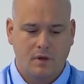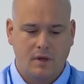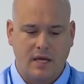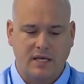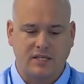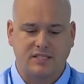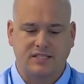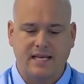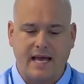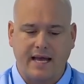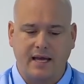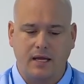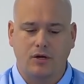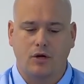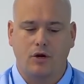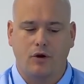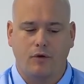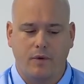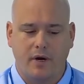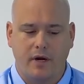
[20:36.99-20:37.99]
A
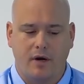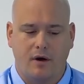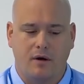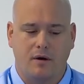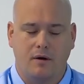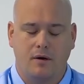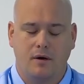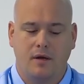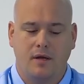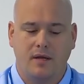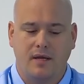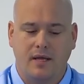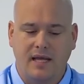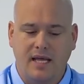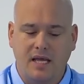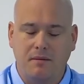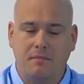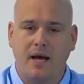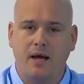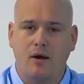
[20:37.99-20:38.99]
second career
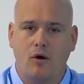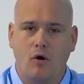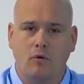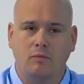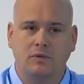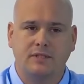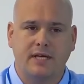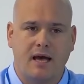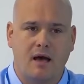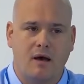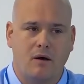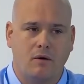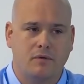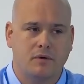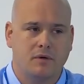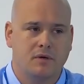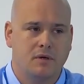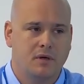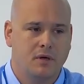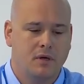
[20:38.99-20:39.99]
in my
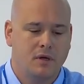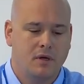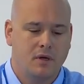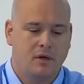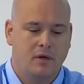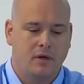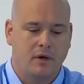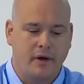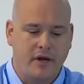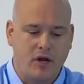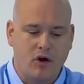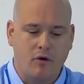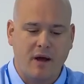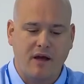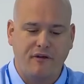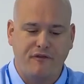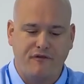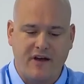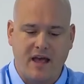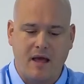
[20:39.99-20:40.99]
hometown, near
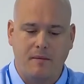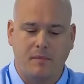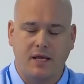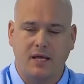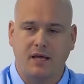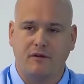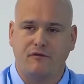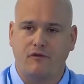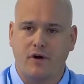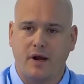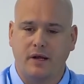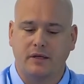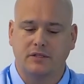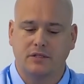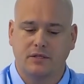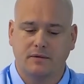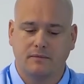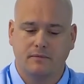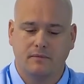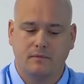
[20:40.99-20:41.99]
my family and
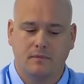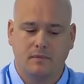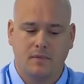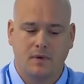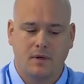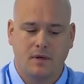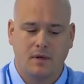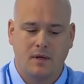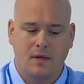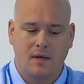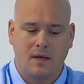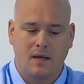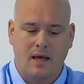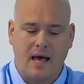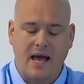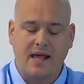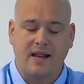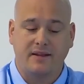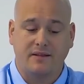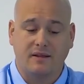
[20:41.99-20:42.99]
friends.
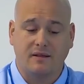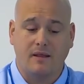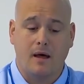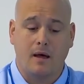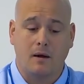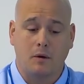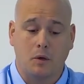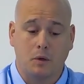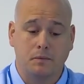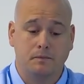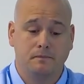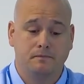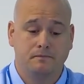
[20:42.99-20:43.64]
I'd hit the lotto.